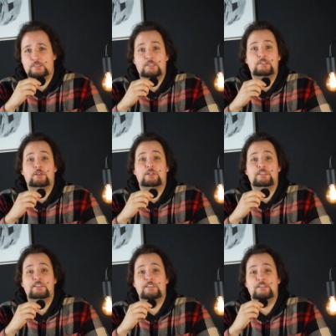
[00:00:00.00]
600
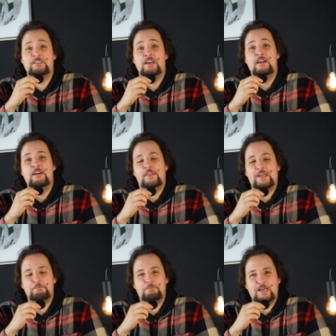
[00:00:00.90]
cc's, they
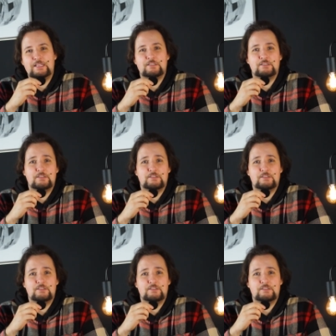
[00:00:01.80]
might